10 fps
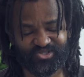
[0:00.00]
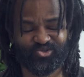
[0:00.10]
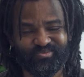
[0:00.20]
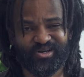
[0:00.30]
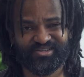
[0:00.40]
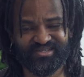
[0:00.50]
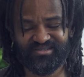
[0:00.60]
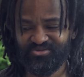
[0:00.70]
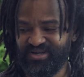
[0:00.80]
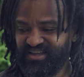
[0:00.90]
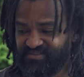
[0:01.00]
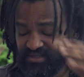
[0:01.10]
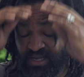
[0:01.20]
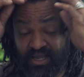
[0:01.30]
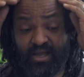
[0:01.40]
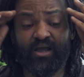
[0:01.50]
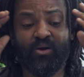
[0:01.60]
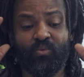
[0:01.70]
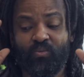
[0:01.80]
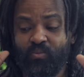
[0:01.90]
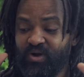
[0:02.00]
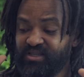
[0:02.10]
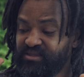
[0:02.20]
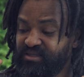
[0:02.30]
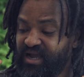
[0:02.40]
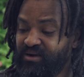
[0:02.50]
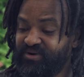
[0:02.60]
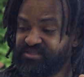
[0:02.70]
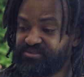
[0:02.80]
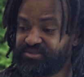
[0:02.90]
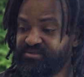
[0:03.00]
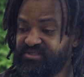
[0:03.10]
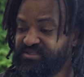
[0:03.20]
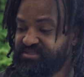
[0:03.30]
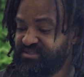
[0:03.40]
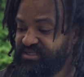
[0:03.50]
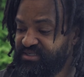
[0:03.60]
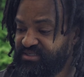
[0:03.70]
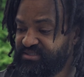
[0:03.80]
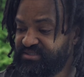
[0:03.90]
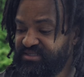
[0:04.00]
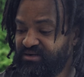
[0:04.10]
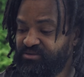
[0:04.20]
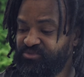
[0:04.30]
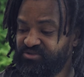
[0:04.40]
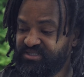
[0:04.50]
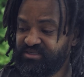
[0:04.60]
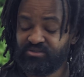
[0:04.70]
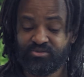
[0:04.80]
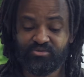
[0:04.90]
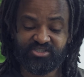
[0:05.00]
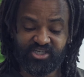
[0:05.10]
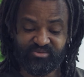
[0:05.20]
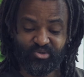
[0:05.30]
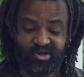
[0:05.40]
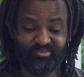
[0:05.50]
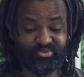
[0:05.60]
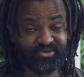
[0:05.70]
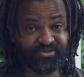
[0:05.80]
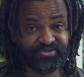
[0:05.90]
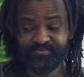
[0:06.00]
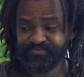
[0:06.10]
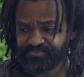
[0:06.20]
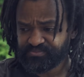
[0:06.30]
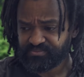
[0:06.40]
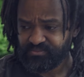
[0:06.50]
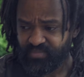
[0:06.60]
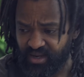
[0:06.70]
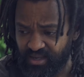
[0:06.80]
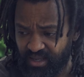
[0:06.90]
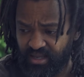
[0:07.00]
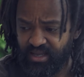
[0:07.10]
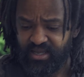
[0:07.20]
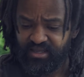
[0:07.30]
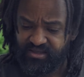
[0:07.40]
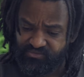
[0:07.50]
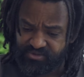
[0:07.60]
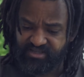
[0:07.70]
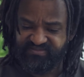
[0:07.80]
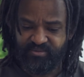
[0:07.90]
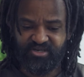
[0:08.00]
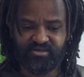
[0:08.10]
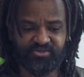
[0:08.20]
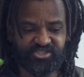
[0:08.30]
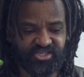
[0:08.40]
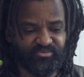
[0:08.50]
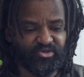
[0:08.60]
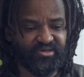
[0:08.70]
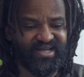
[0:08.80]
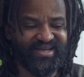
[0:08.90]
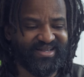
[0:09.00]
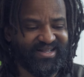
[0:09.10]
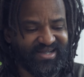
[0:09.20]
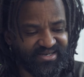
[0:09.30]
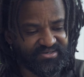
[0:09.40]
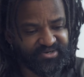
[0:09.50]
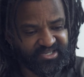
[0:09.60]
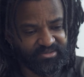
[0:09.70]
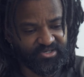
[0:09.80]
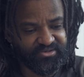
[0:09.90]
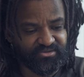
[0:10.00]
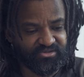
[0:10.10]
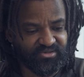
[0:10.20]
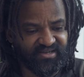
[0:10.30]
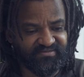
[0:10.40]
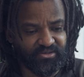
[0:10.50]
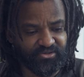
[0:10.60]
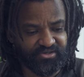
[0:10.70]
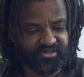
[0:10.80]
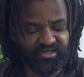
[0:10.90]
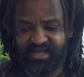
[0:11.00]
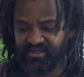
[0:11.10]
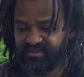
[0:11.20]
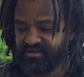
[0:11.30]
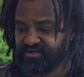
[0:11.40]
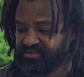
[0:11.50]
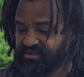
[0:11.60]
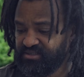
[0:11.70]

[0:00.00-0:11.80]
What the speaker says: too bulky, too heavy. How I turn this is now I'm using 2 Jetboil burner. If you're not familiar with Jetboil, I'll highly recommend you to have a look at their